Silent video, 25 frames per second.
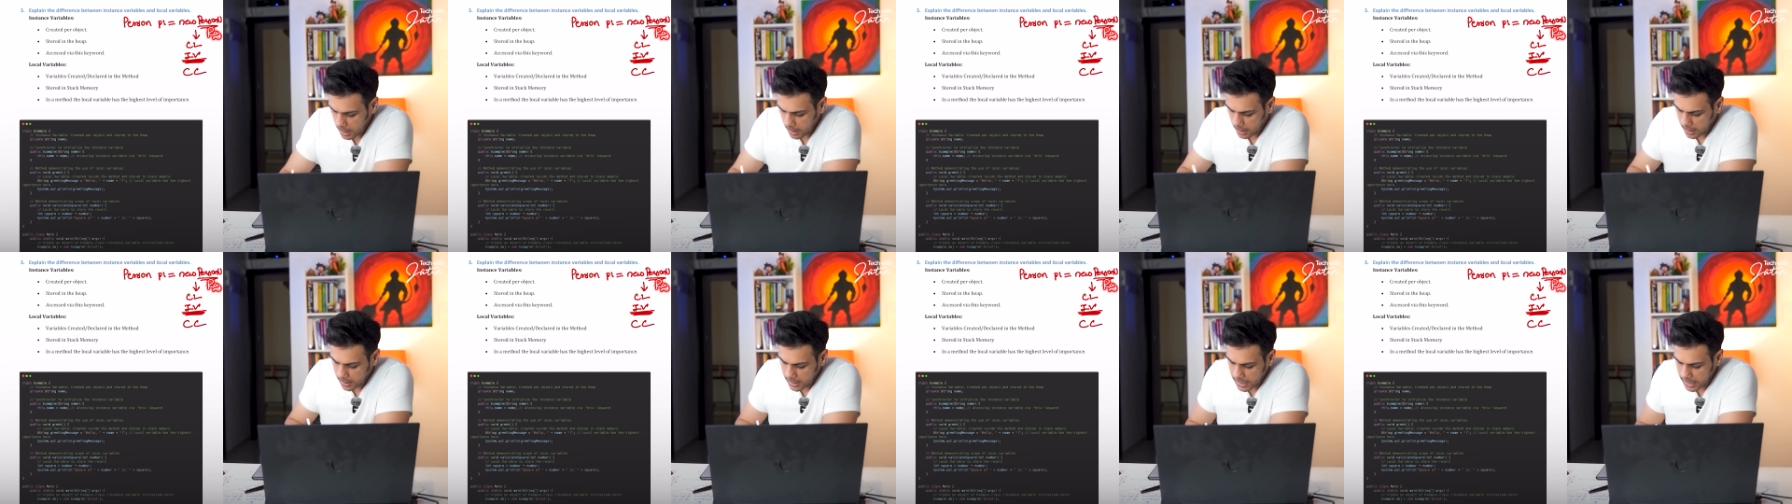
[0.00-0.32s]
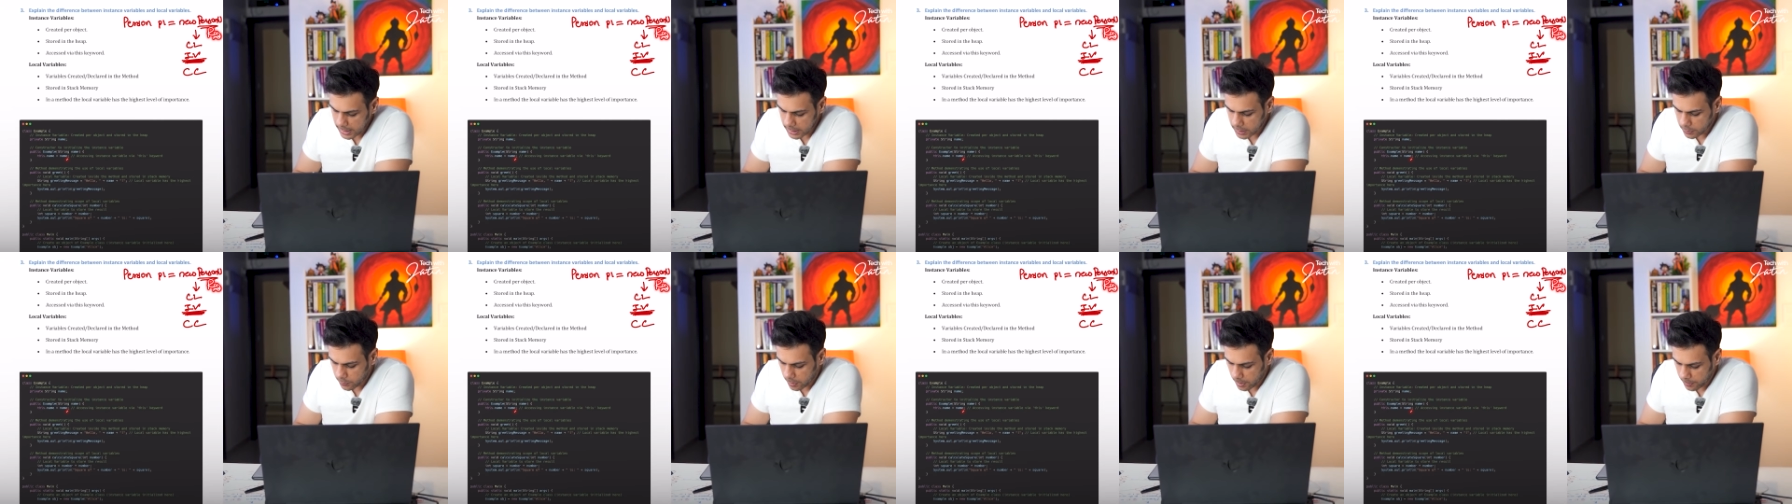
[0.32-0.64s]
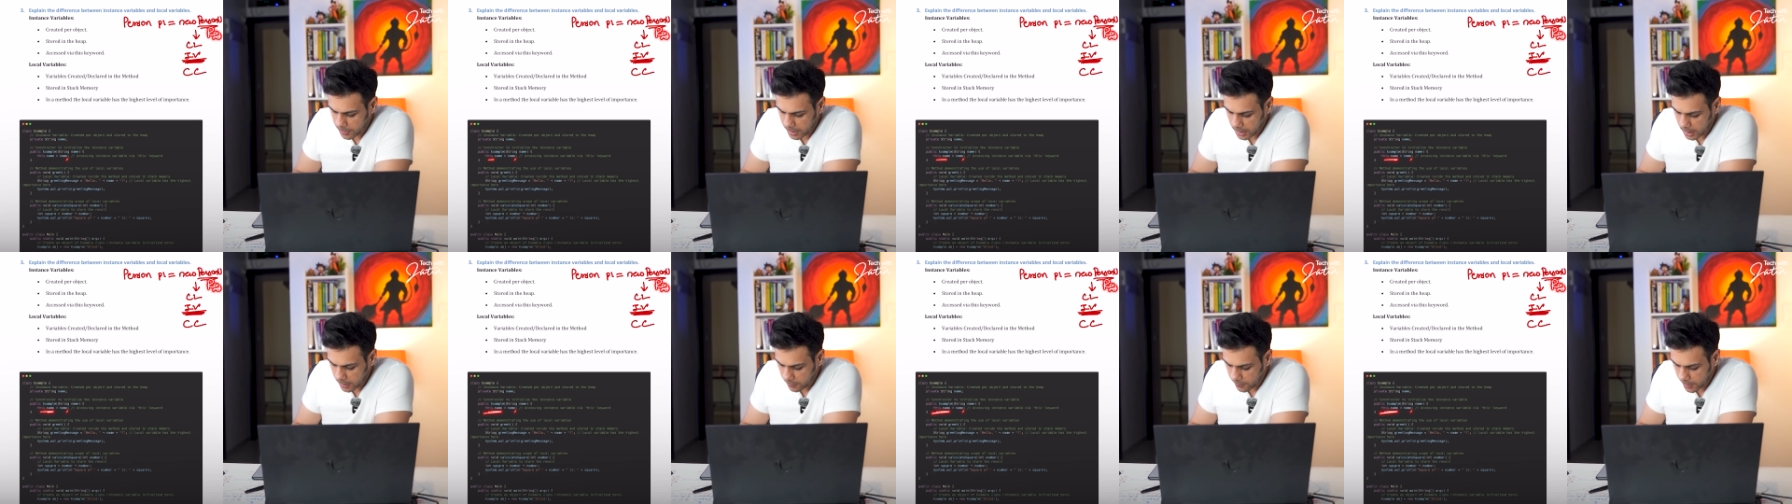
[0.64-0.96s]
Raj will
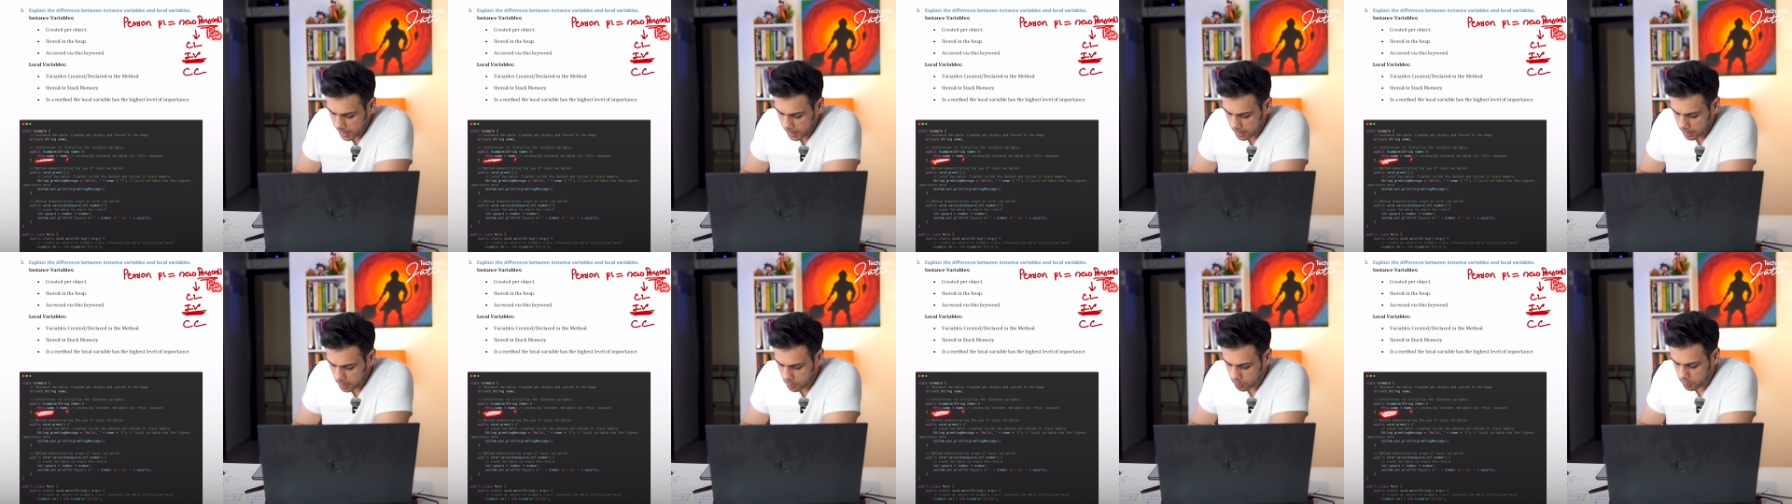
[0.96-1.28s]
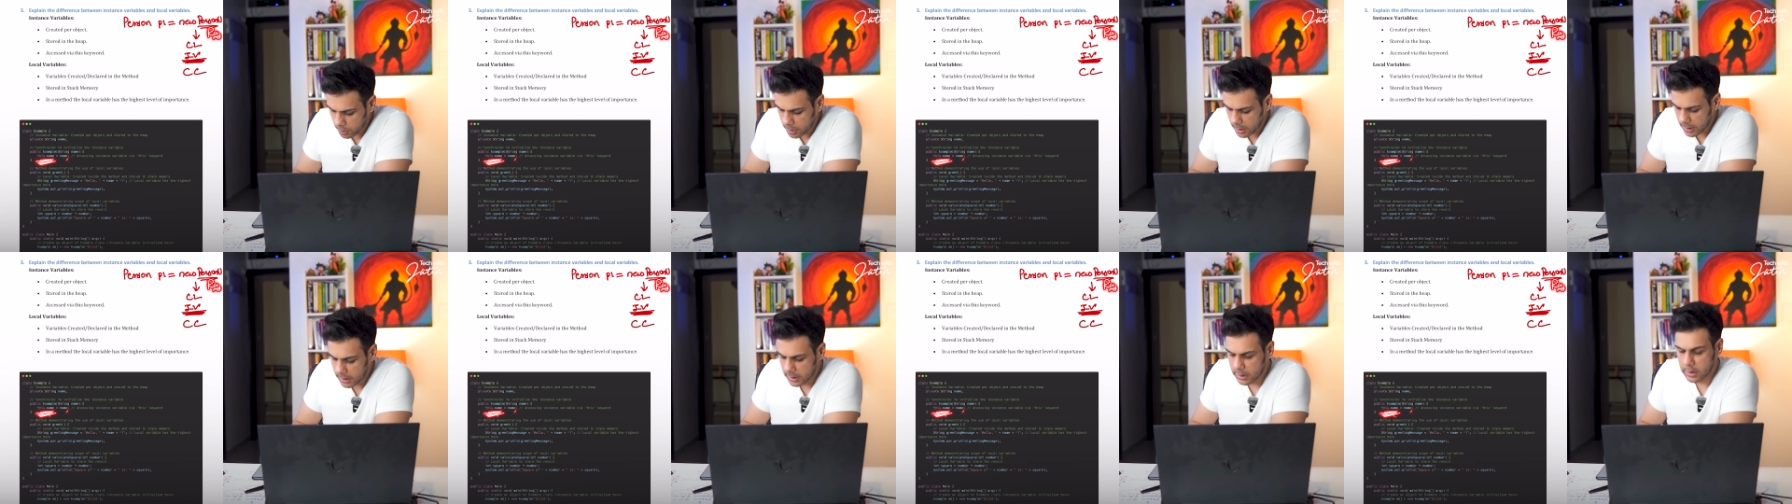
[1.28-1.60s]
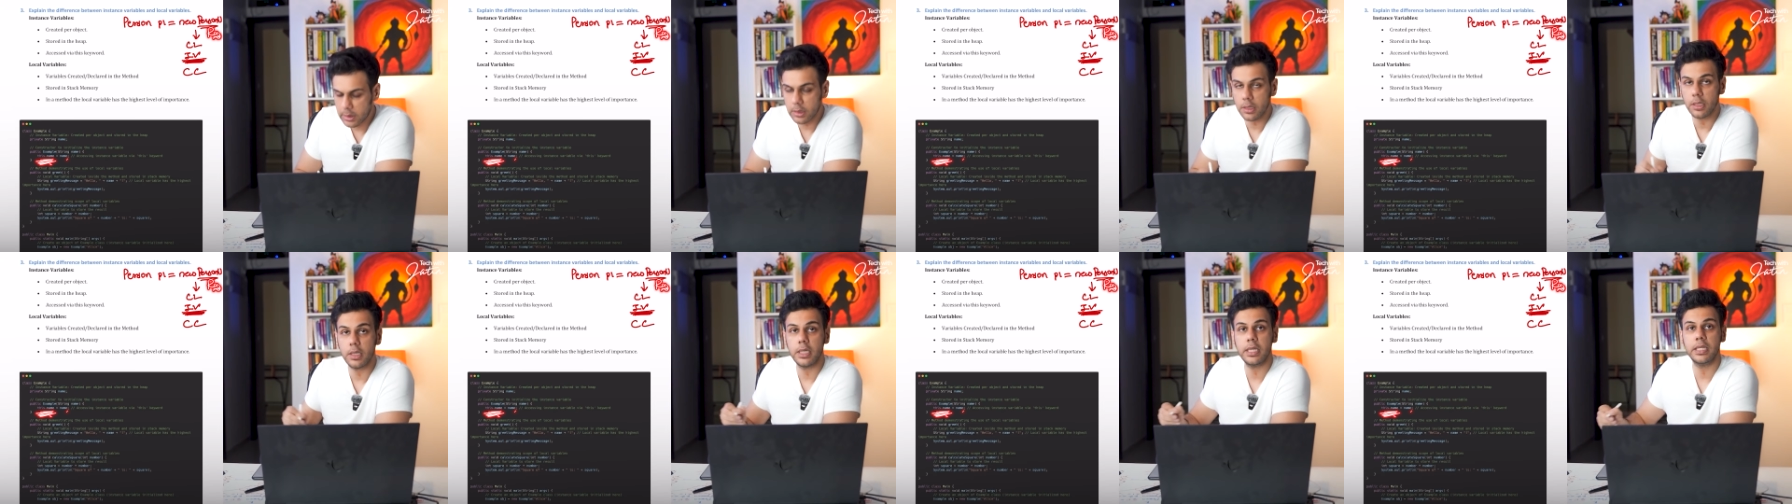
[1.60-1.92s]
be given to
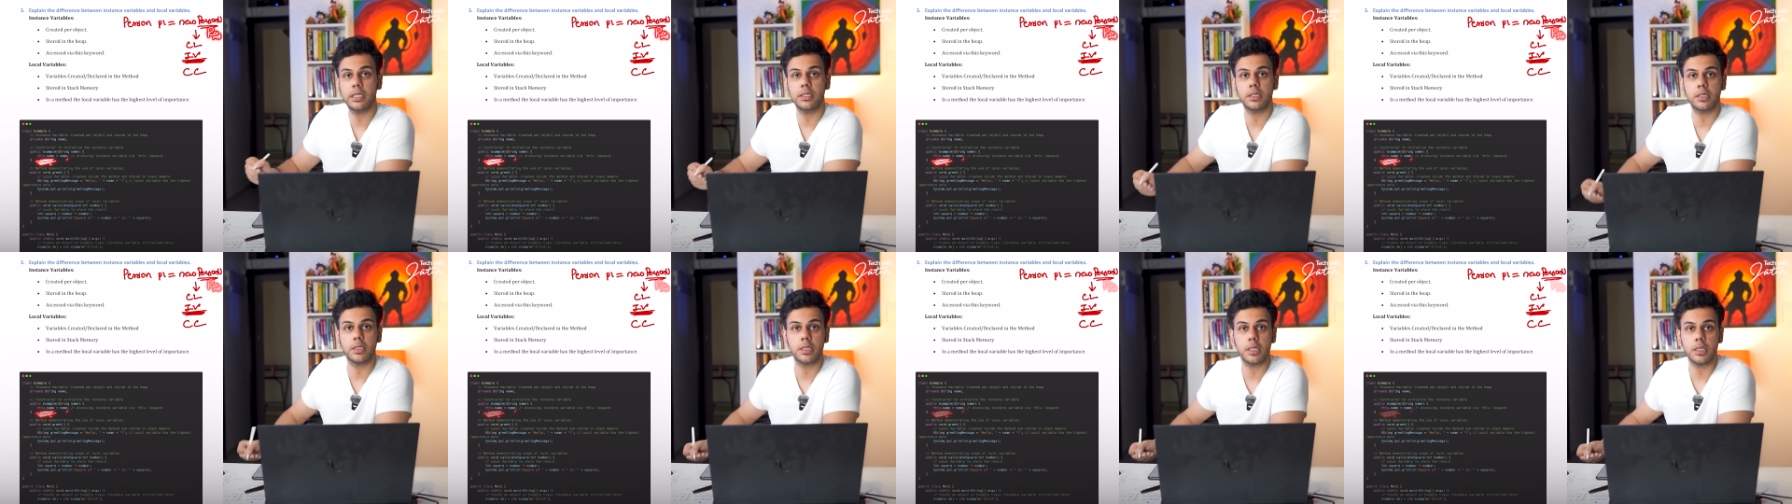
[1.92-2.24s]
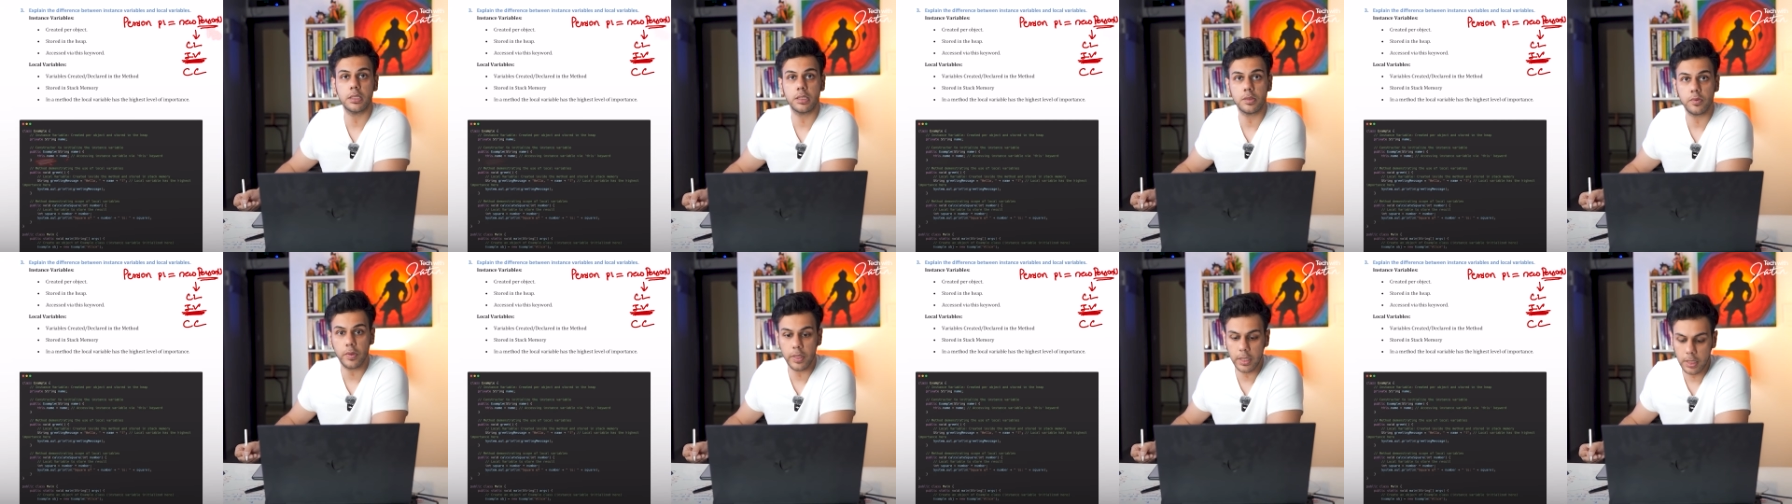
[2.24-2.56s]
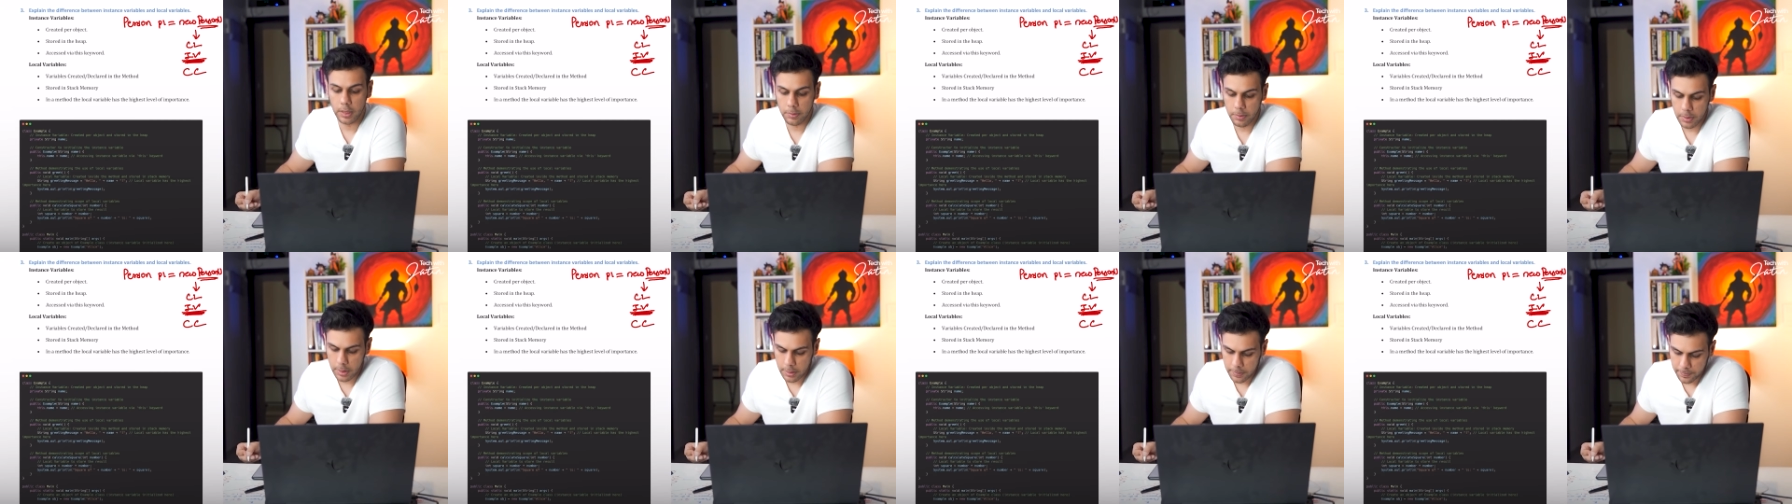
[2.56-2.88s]
this instance
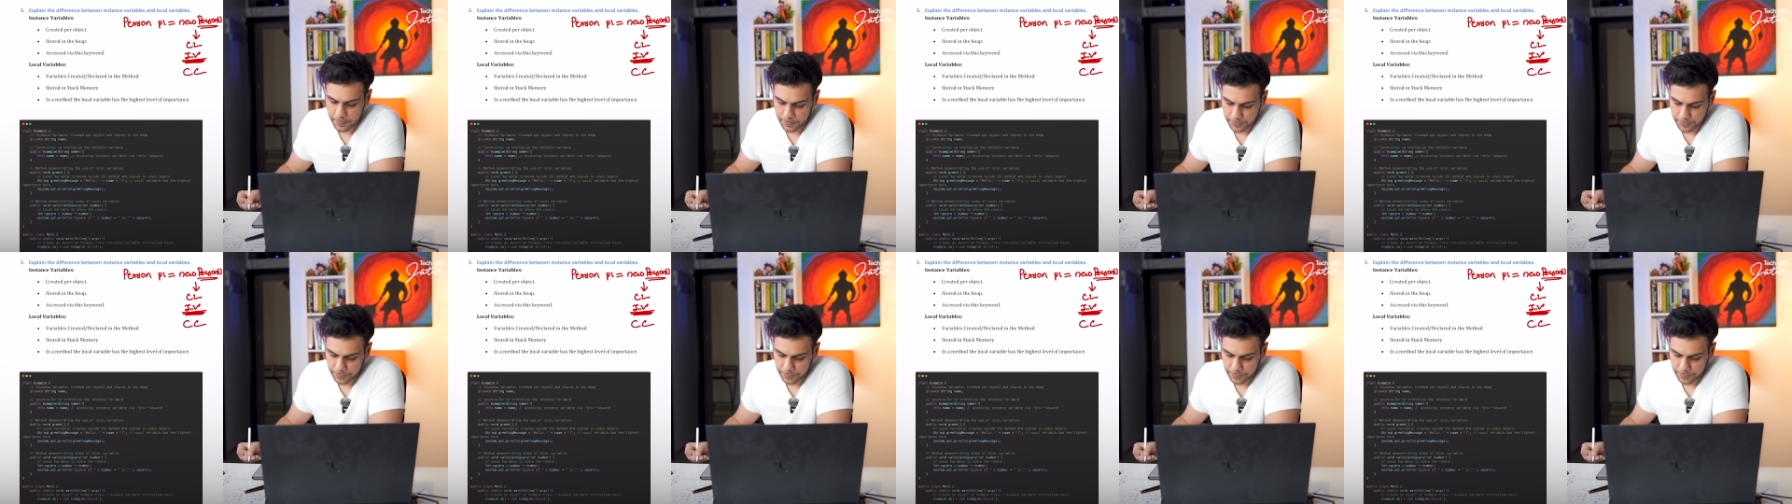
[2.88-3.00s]
variable.